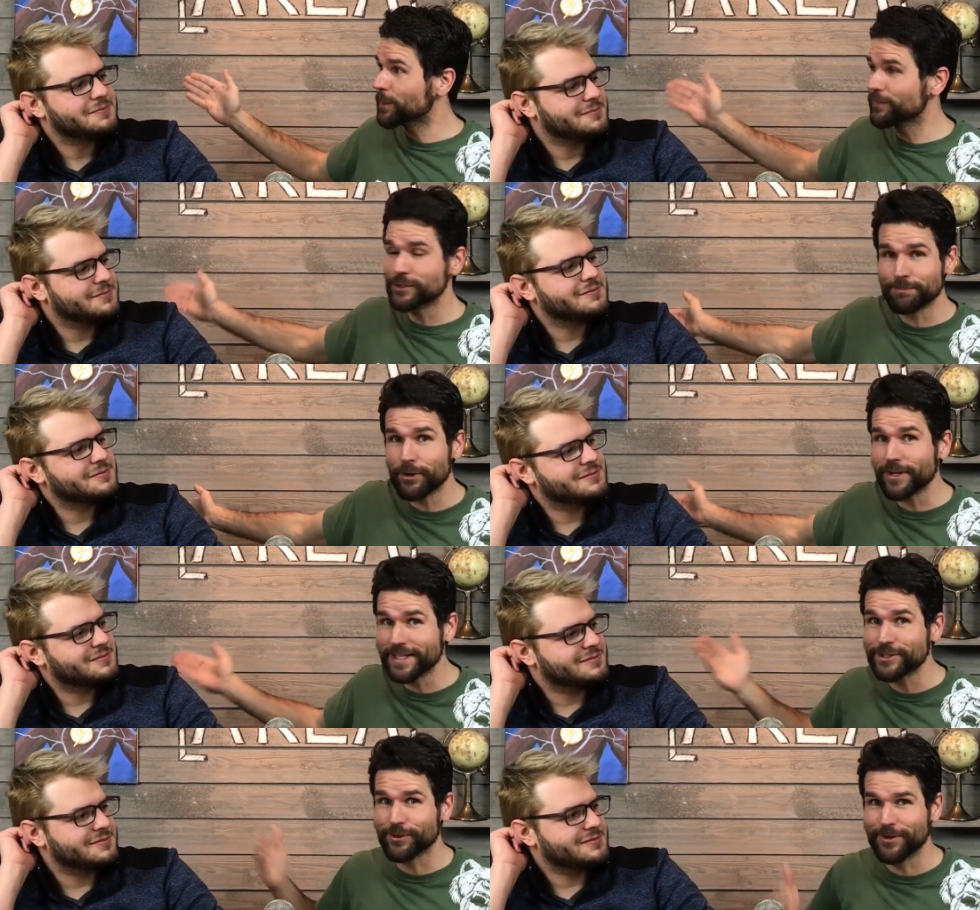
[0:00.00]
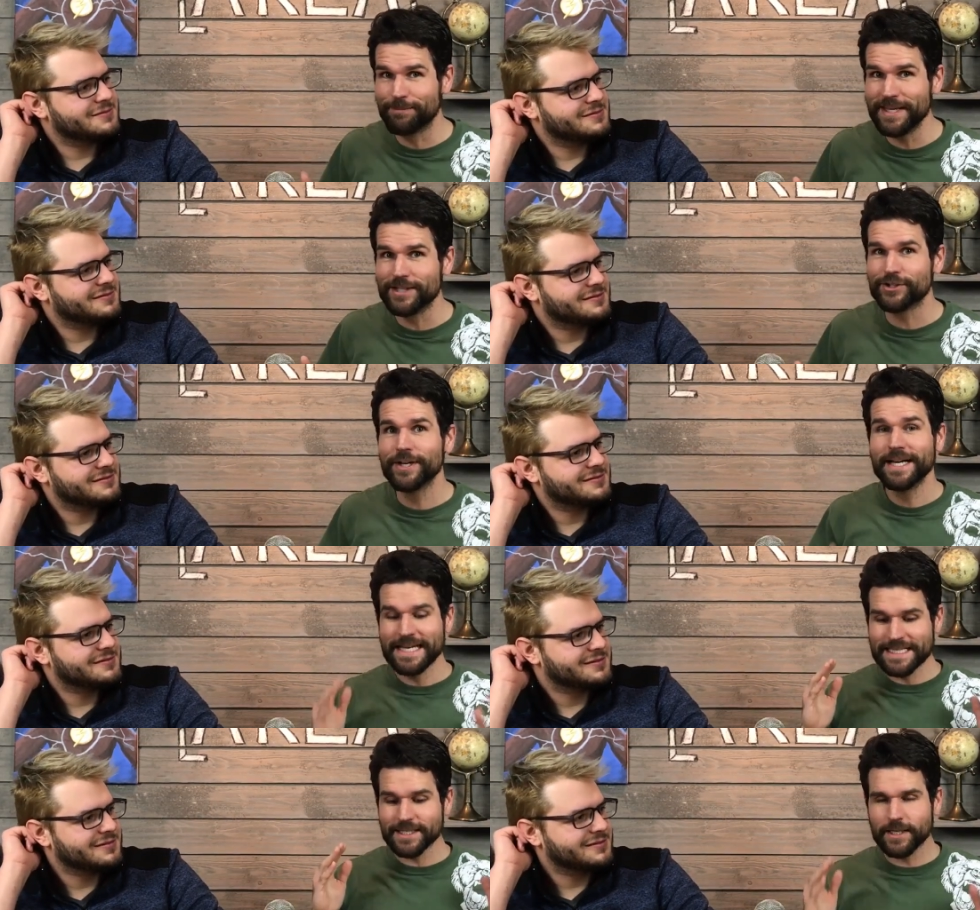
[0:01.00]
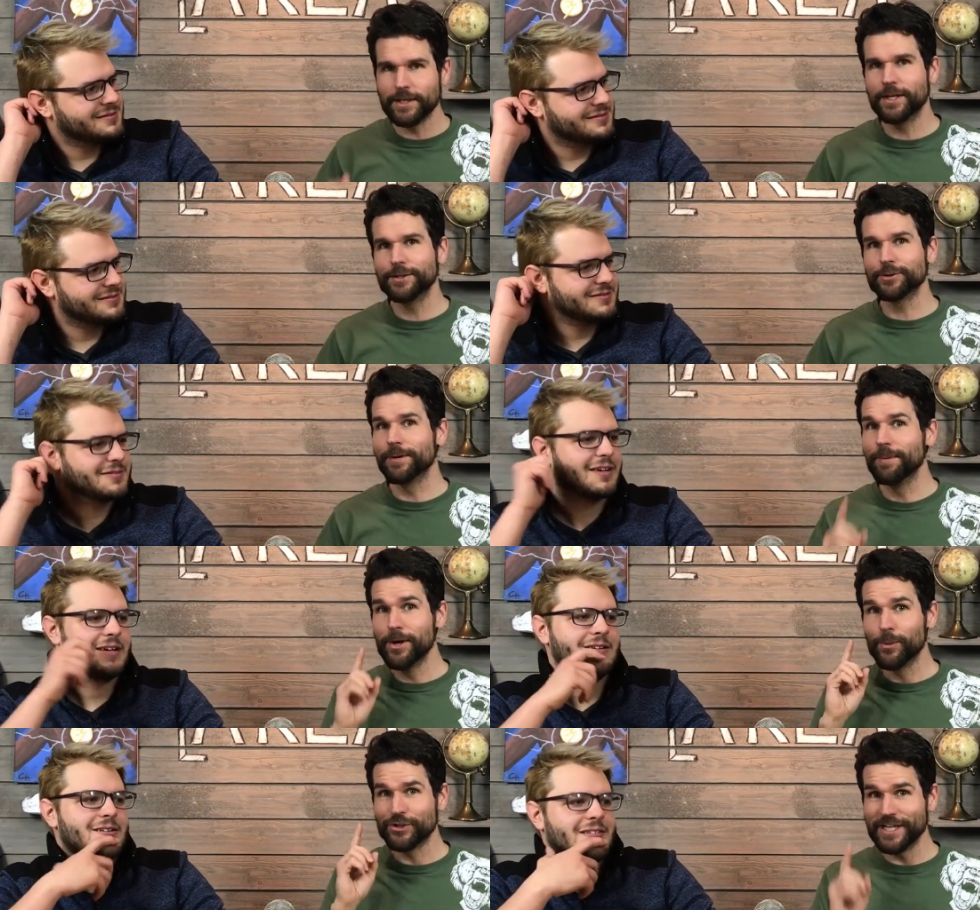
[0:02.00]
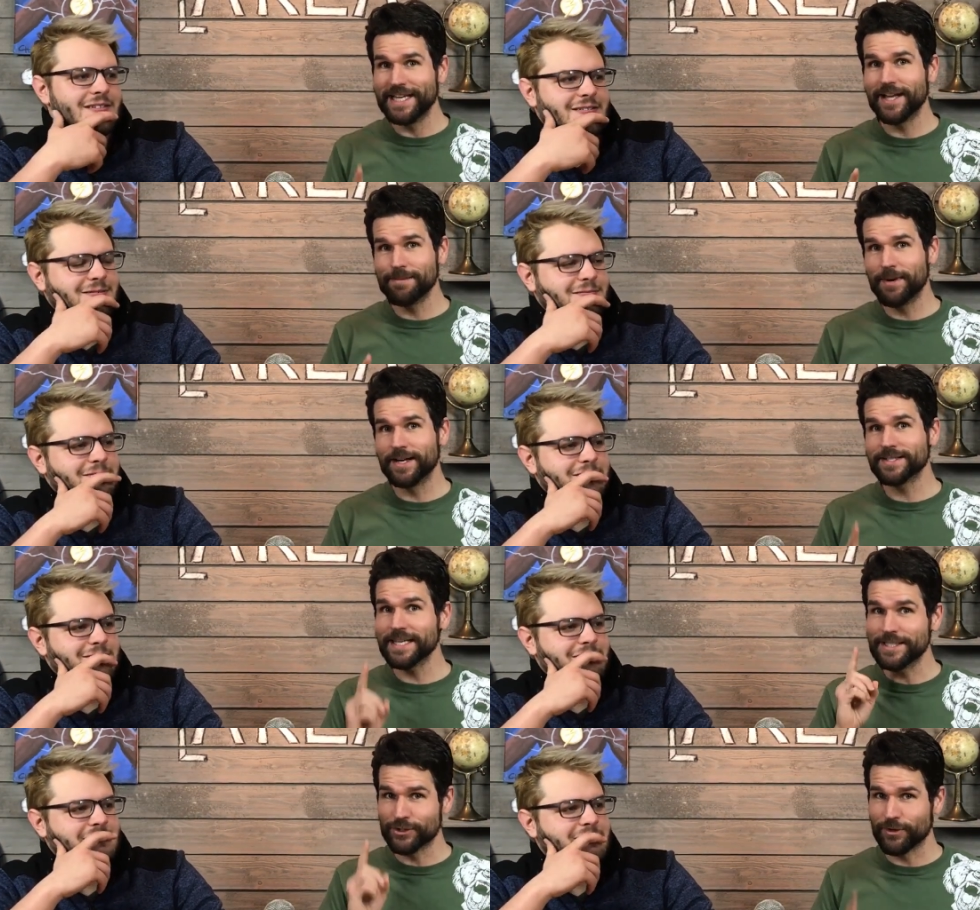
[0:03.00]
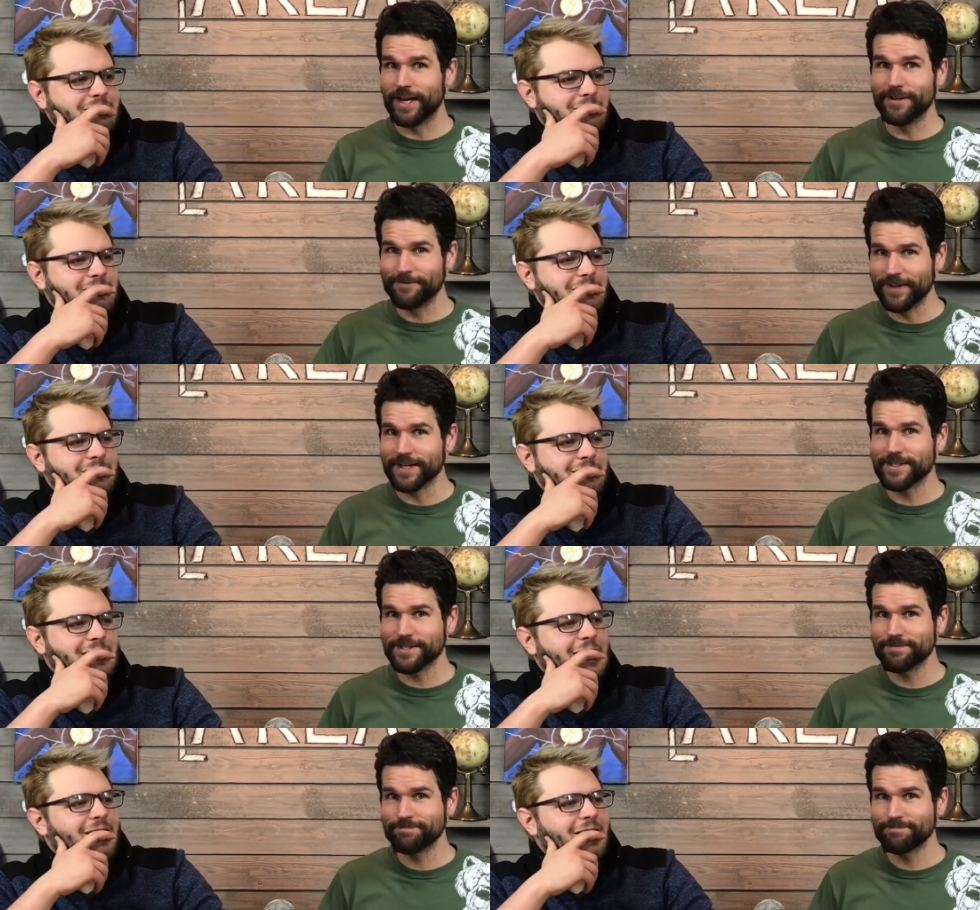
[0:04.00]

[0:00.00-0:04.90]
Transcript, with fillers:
Speaker 1: don't want to read your book unless you're on the beach. It's a conundrum, which Elon Musk is trying to fix.